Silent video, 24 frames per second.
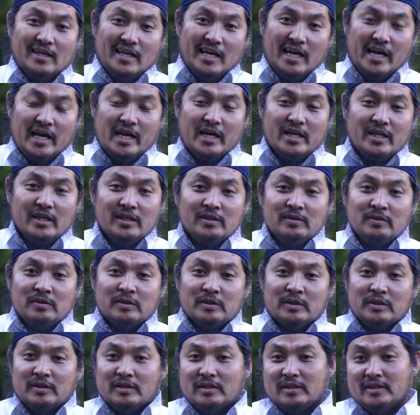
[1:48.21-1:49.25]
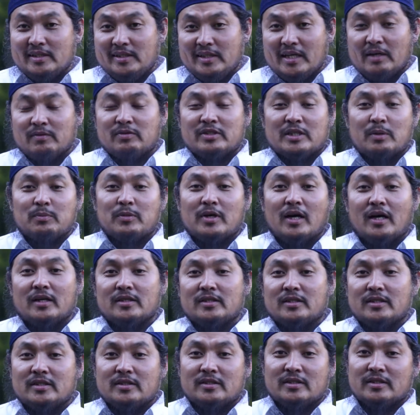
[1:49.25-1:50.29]
And you have
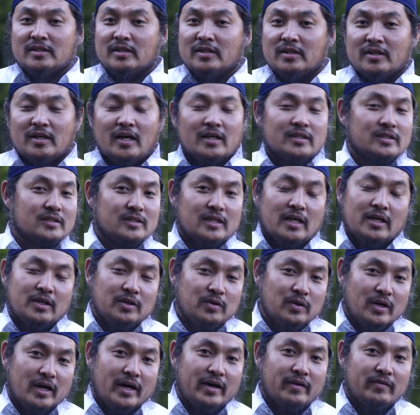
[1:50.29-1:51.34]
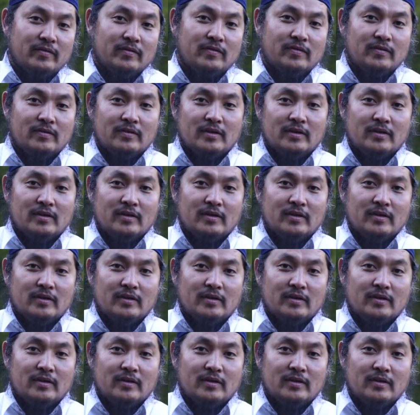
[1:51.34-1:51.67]
subconscious thoughts that you have